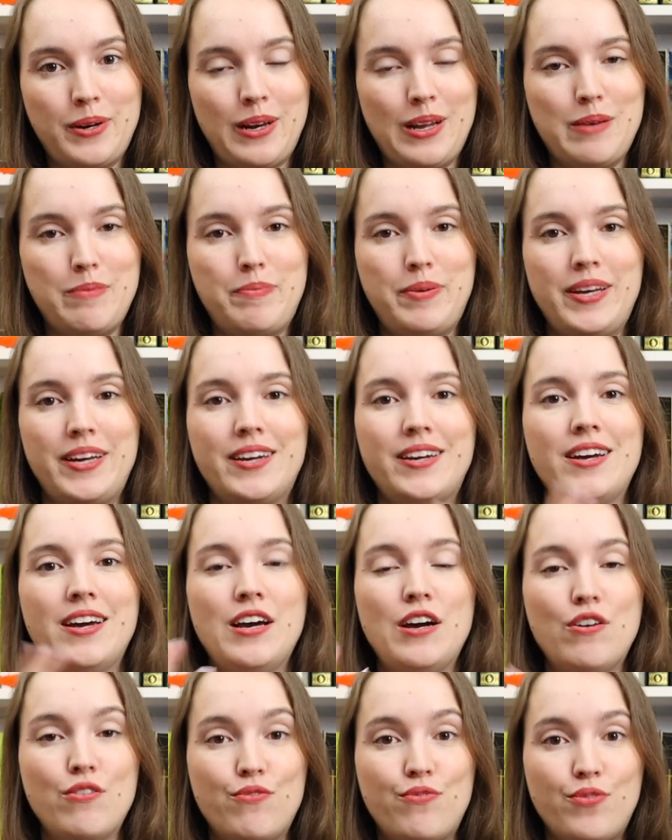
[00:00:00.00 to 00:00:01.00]
club pick
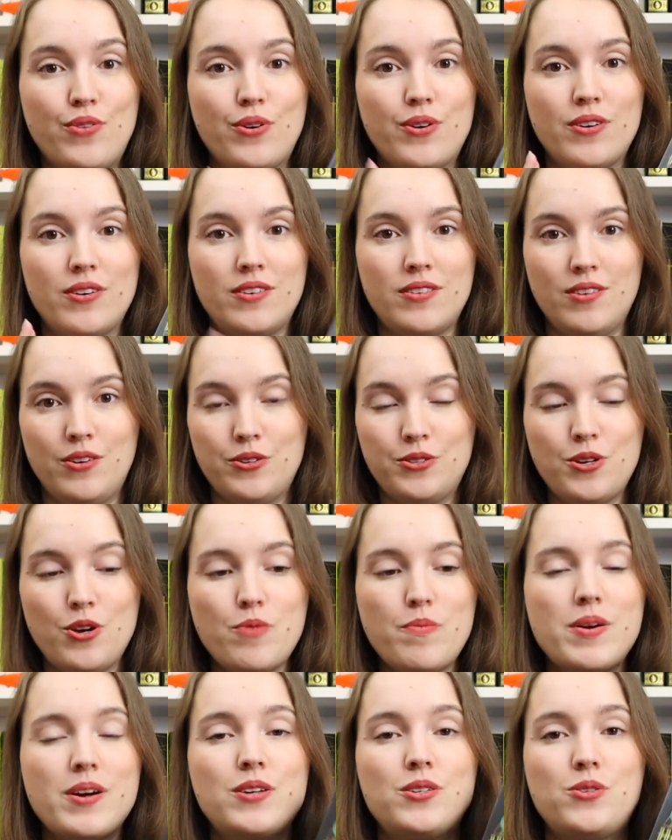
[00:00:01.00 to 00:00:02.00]
for
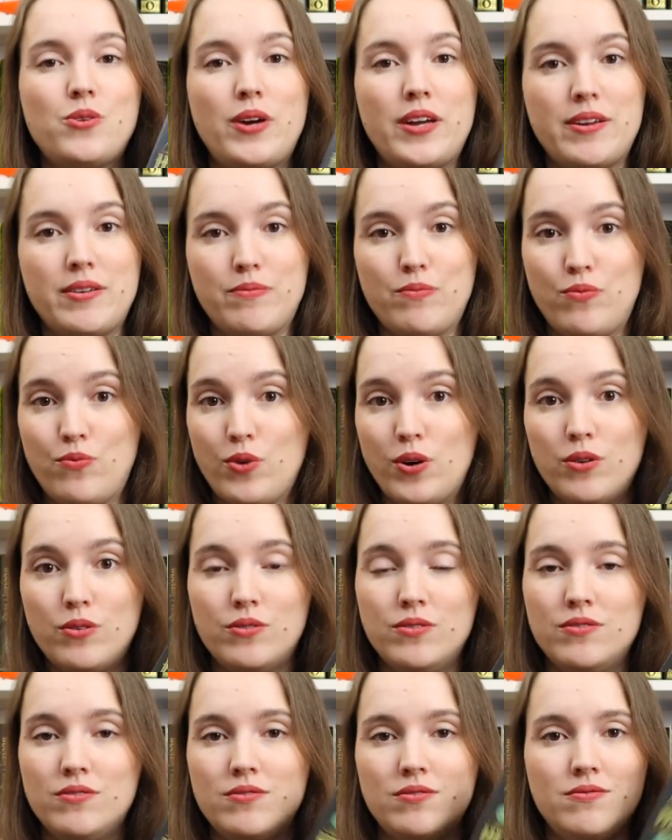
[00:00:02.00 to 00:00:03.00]
October, so I
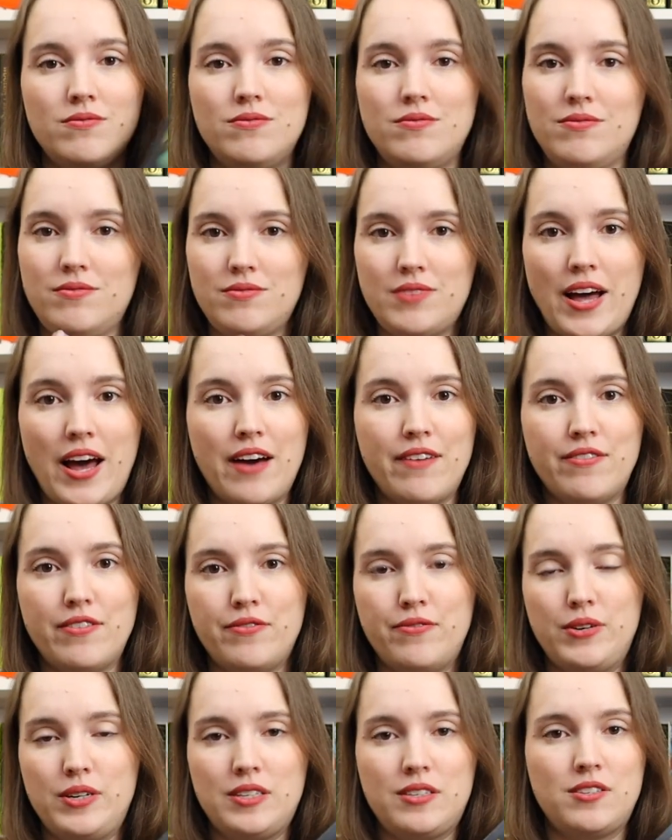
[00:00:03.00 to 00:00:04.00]
will have
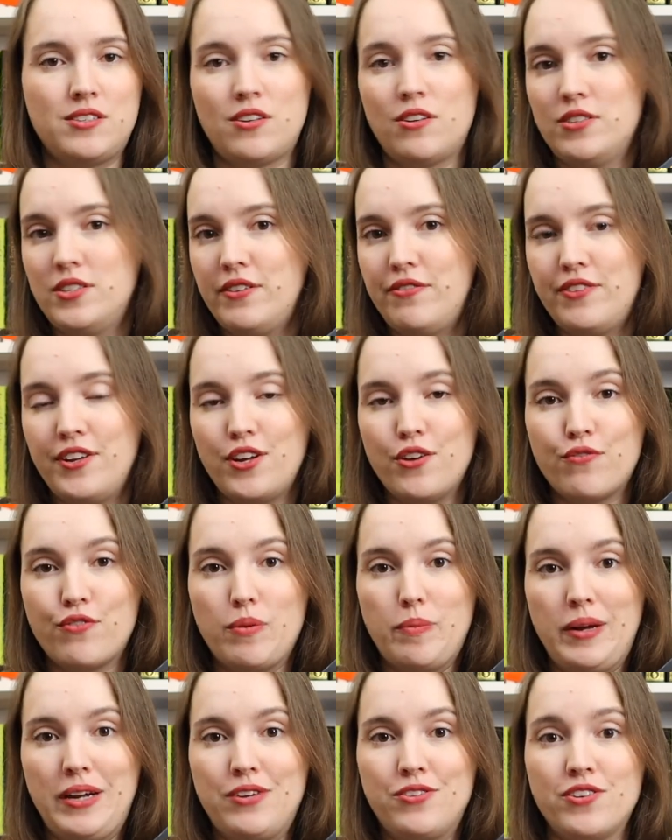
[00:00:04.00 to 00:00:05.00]
an exclusive video for
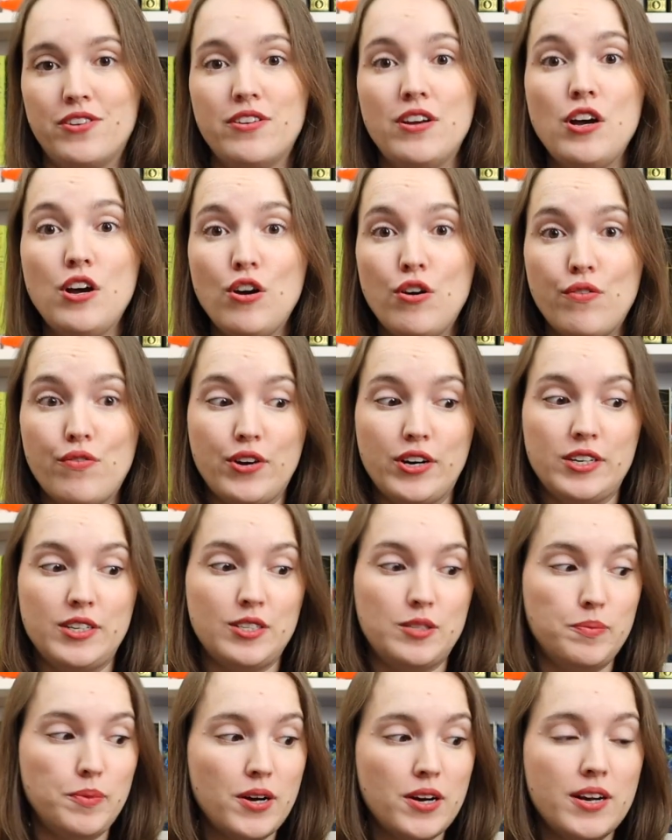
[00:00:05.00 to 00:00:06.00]
Patreon for
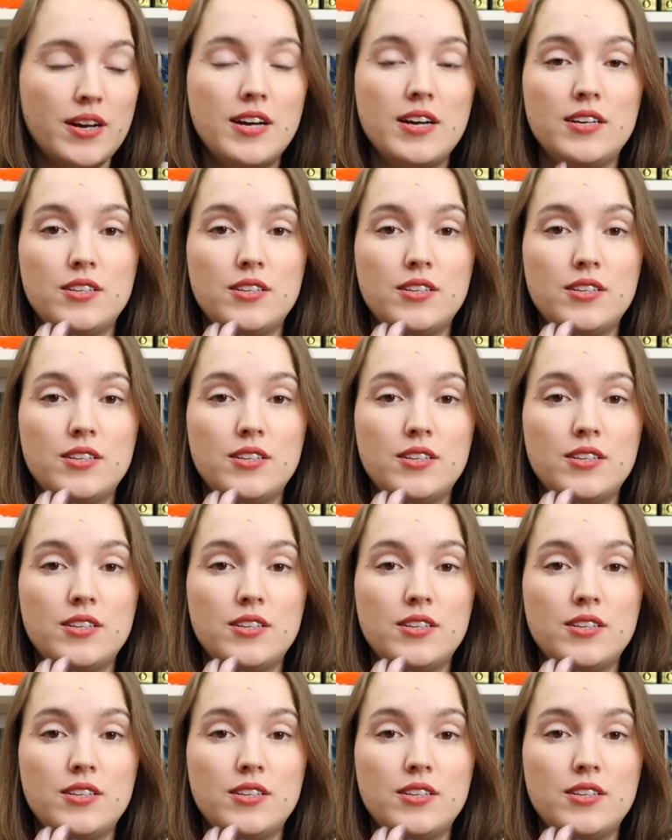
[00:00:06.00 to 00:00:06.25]
this book.